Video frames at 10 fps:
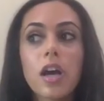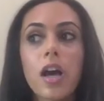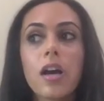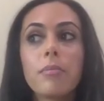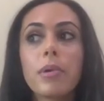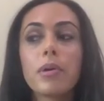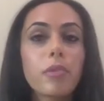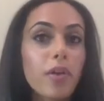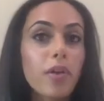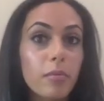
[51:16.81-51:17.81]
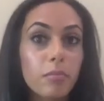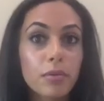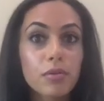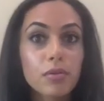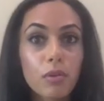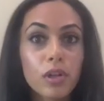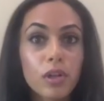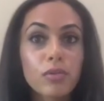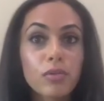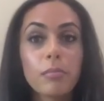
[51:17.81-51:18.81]
uh, bone broth at most
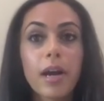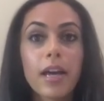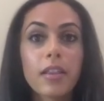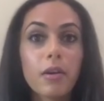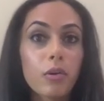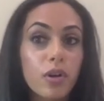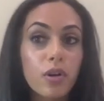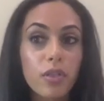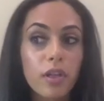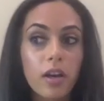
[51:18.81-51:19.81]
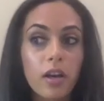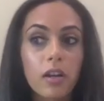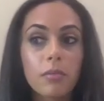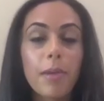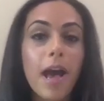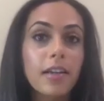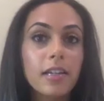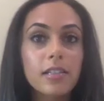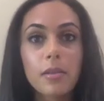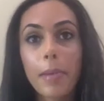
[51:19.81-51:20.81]
stores. You can buy the, order the
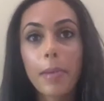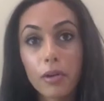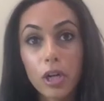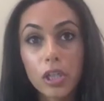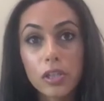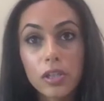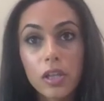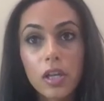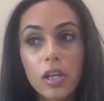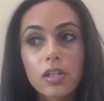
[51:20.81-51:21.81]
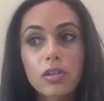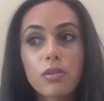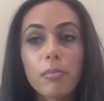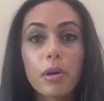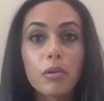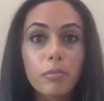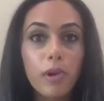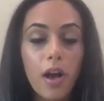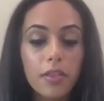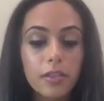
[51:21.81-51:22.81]
packets, the powders. So the bone
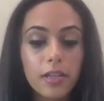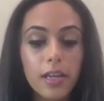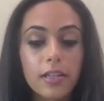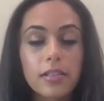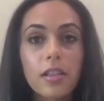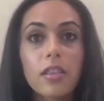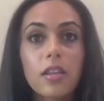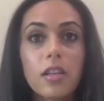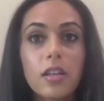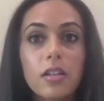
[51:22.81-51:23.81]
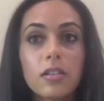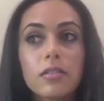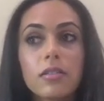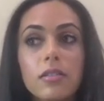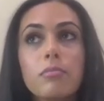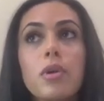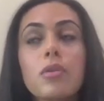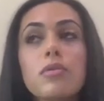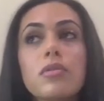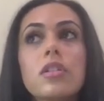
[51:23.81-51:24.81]
broth takes the
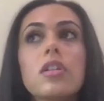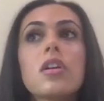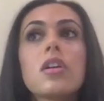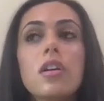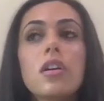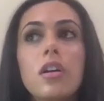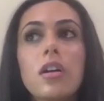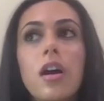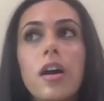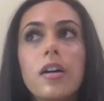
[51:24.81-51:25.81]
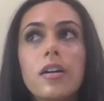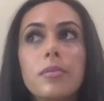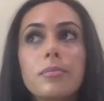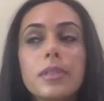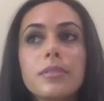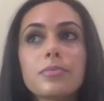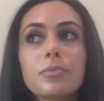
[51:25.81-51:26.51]
most um,